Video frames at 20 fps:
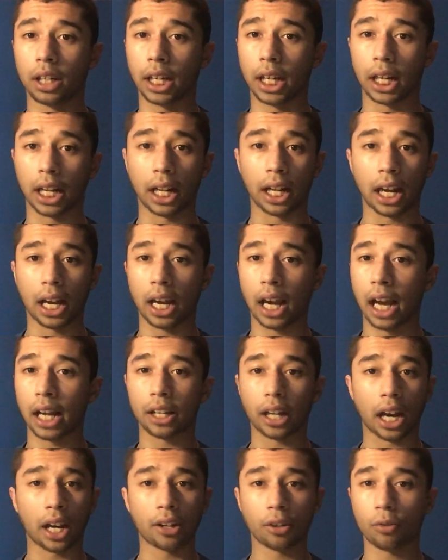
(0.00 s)
I
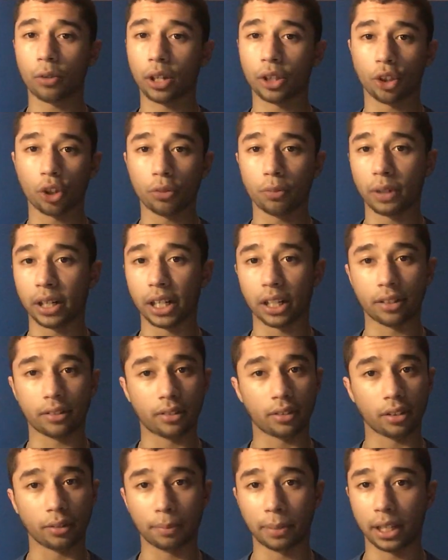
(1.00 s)
don't want nobody
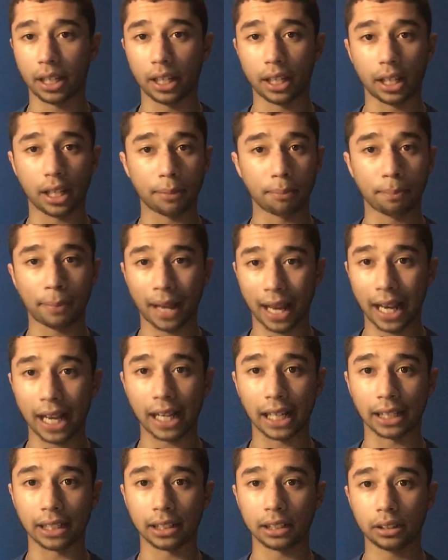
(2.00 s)
to be in
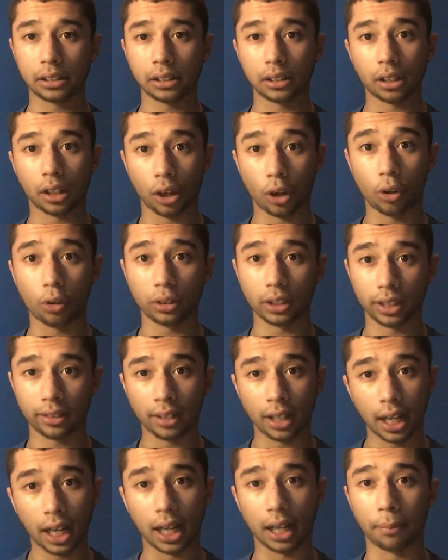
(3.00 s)
pain all the
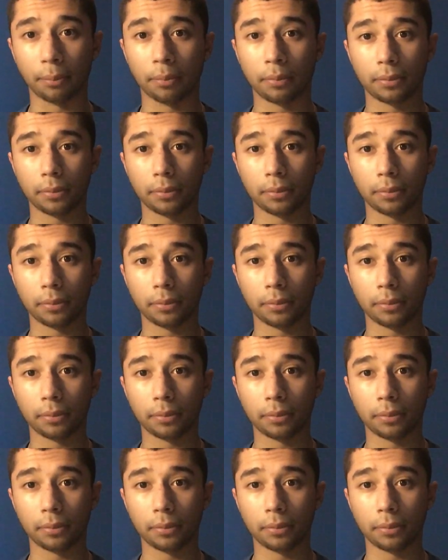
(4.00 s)
time.